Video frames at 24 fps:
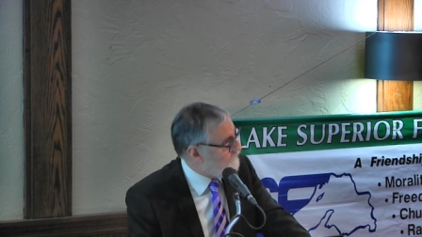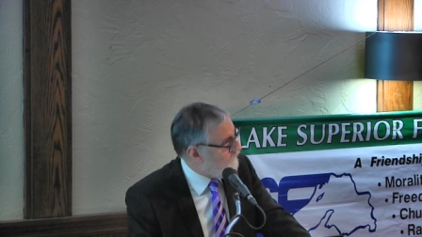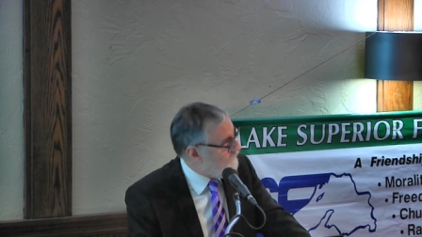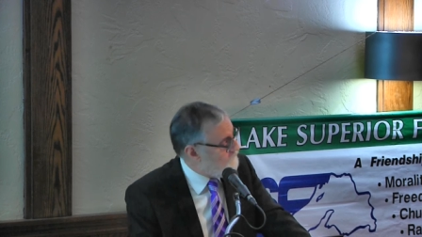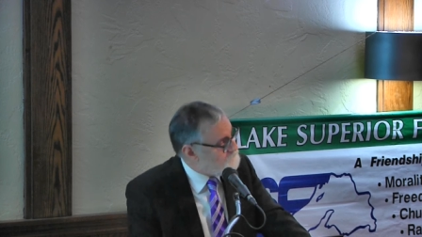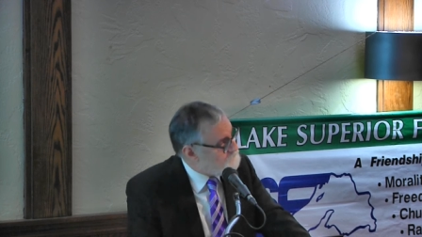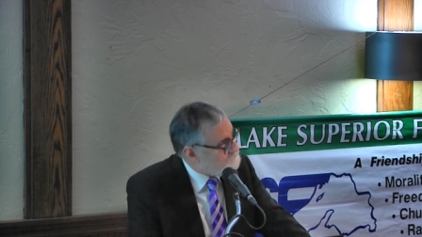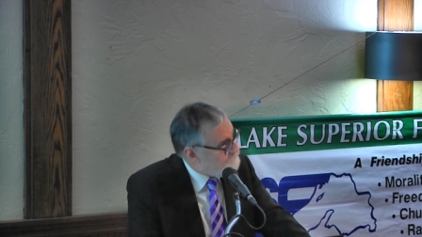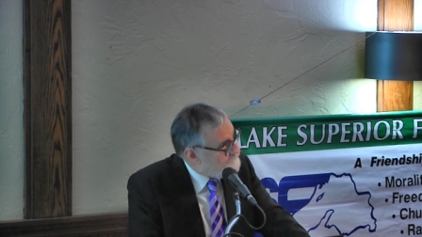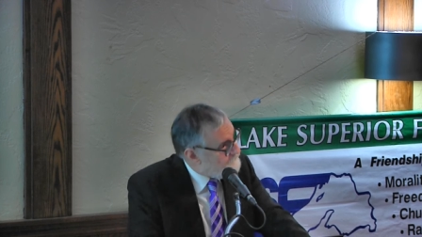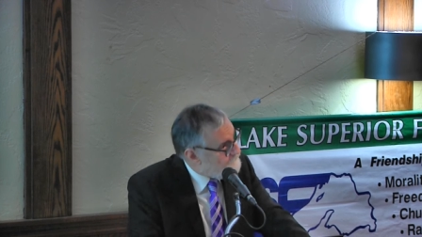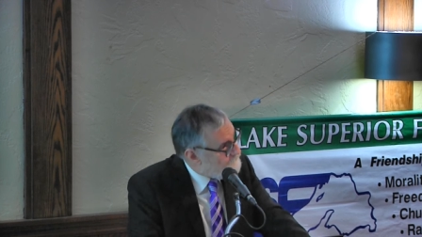
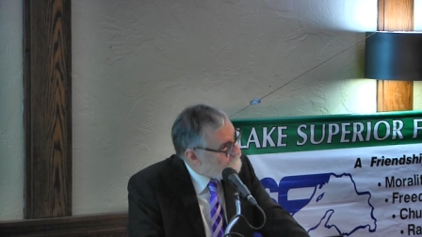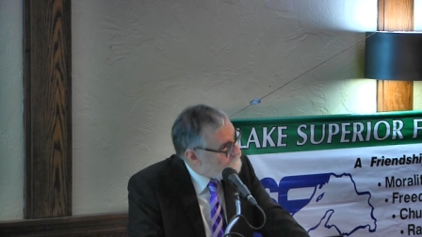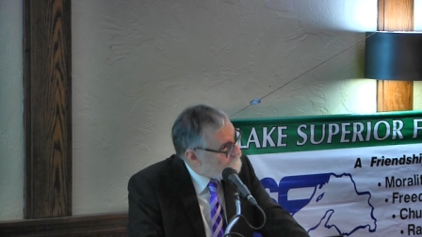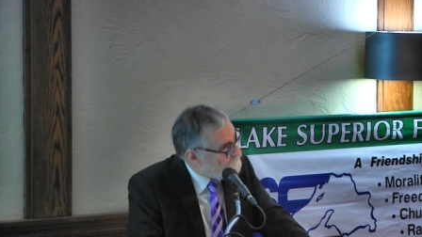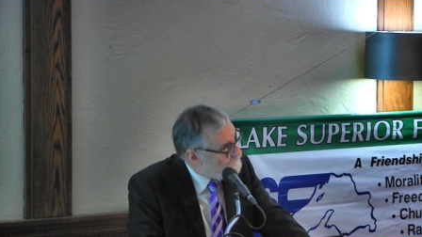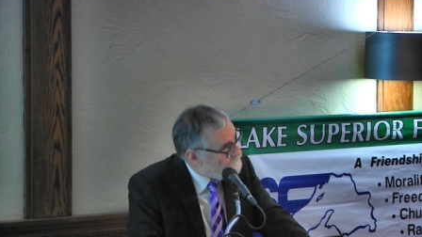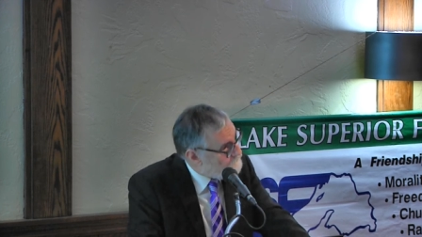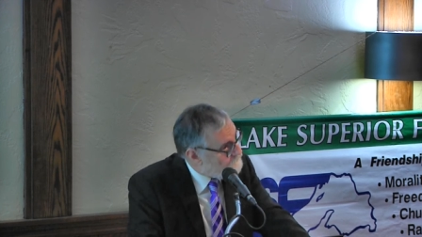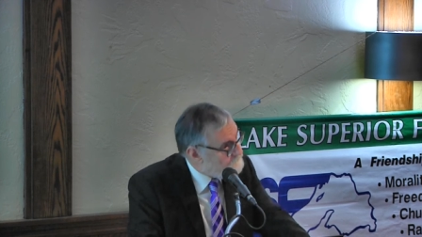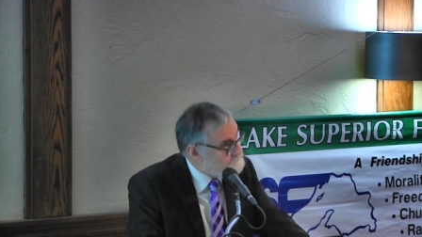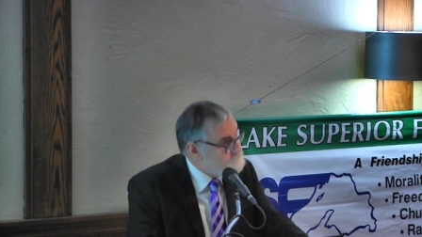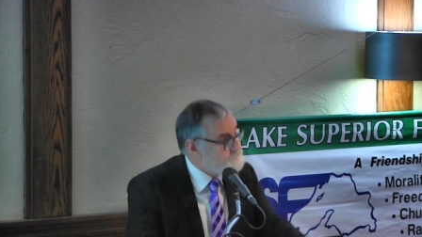I'm pretty
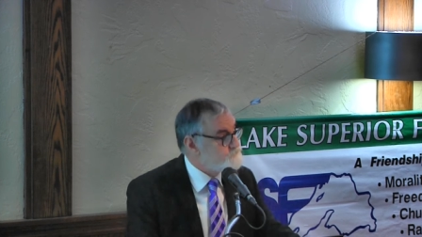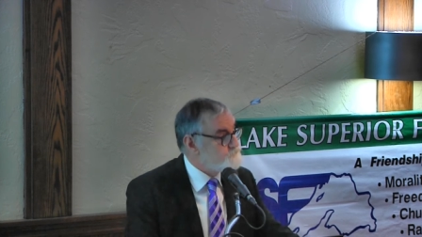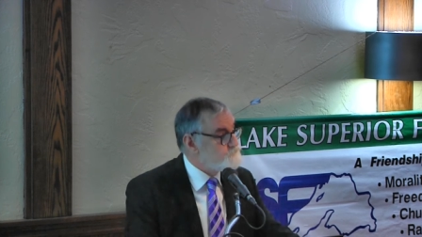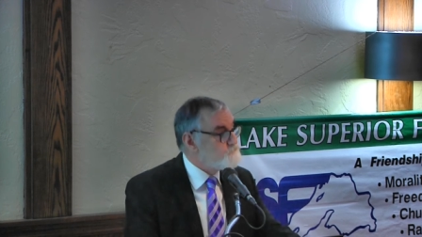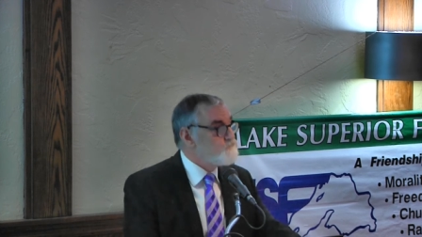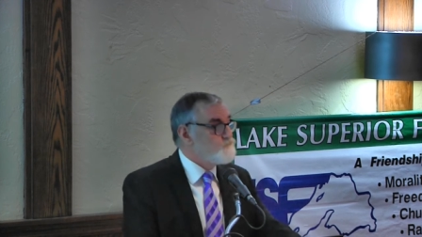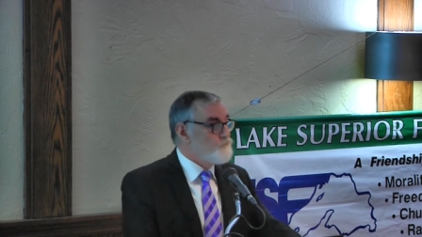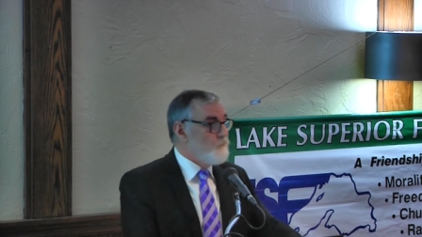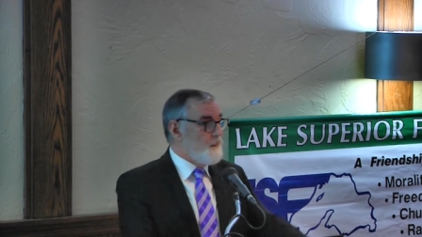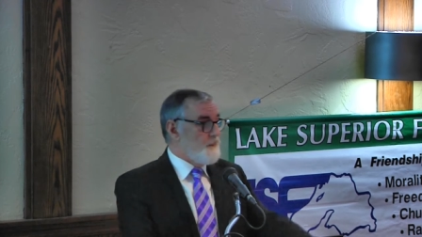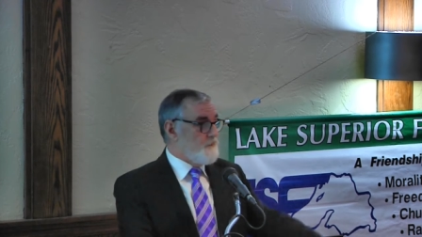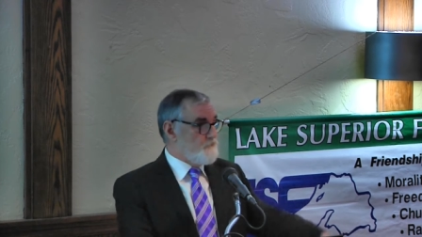sure
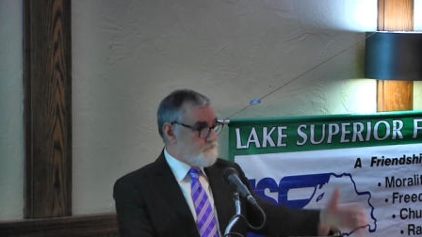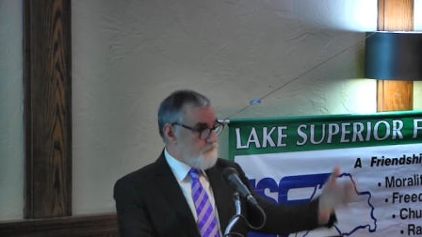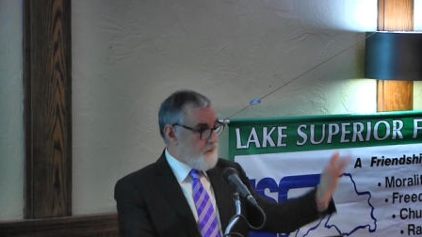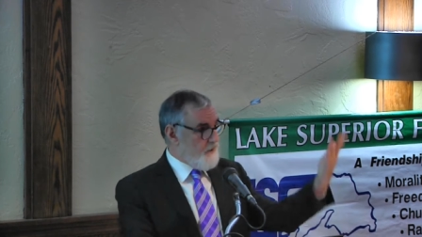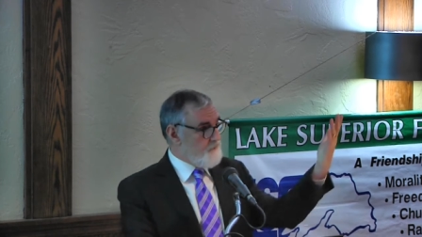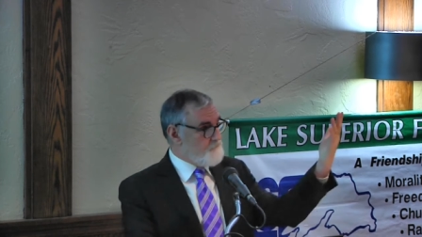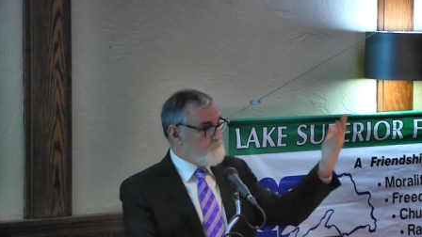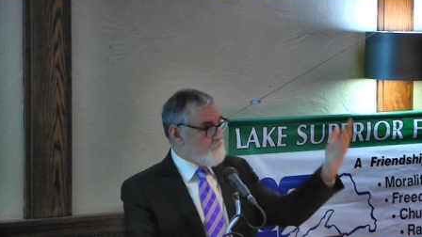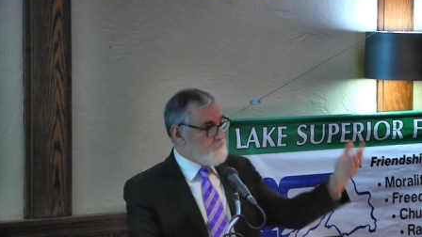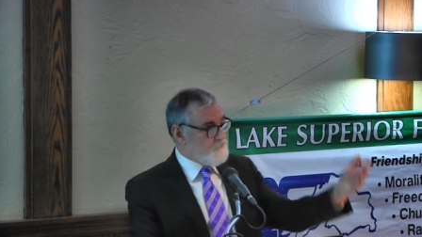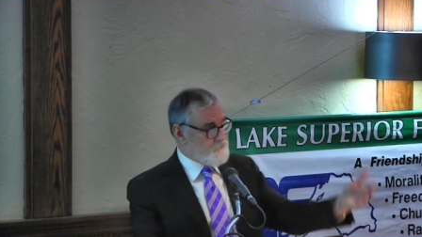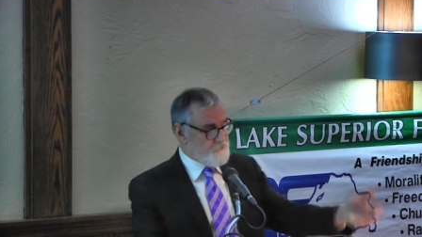
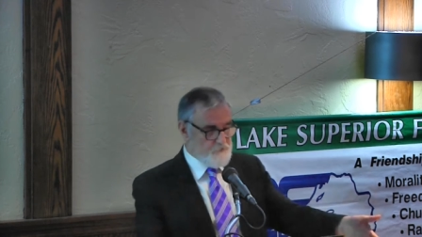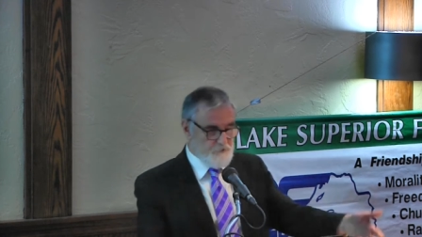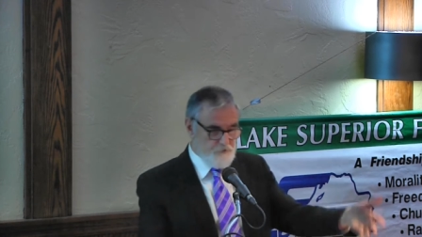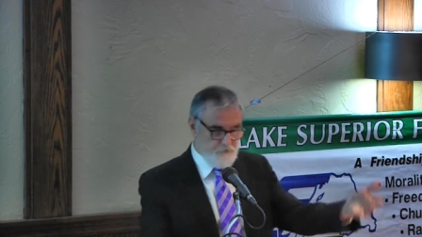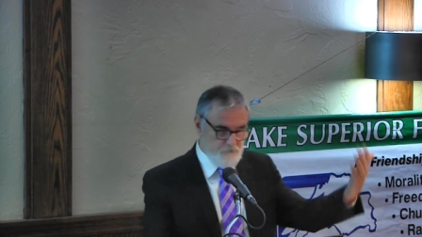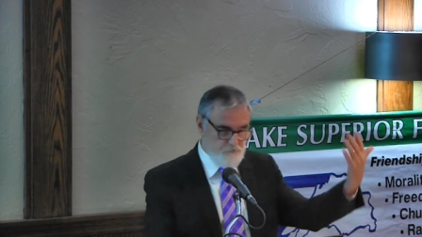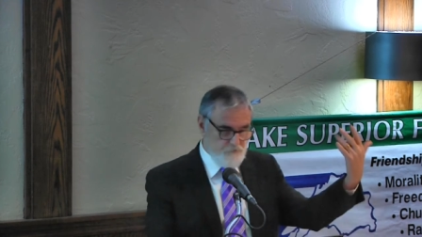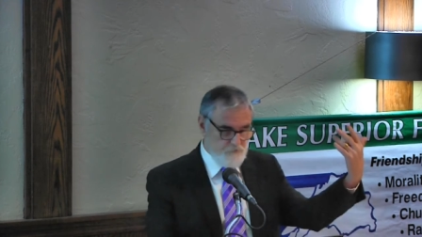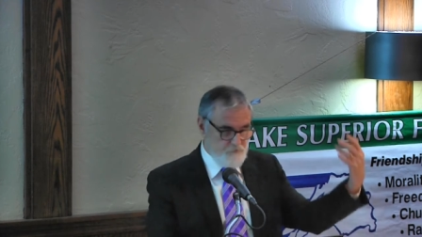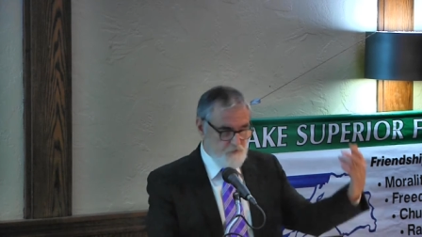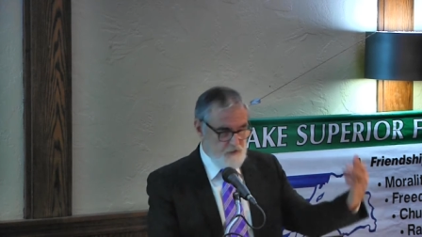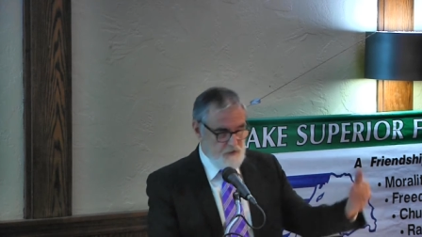500
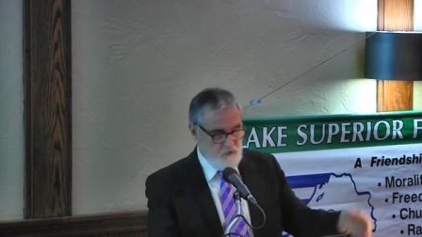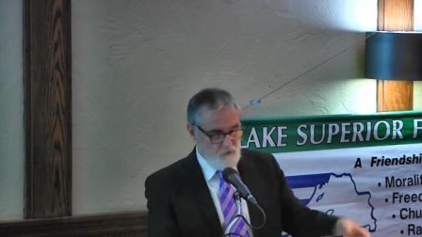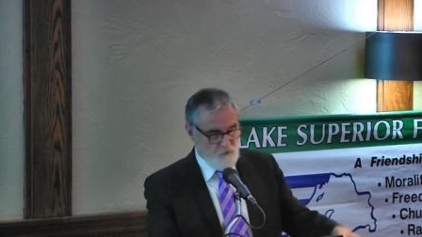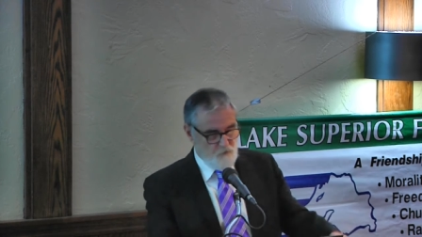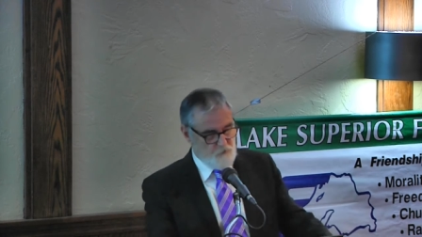years from now,